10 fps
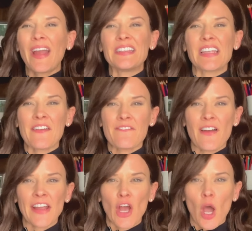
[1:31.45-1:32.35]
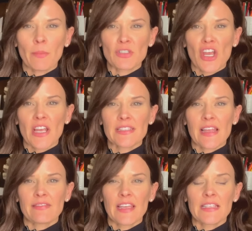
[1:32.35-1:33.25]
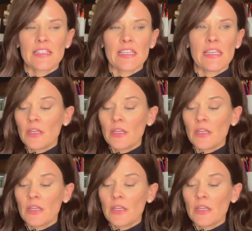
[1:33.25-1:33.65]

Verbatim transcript: identify objects that they see.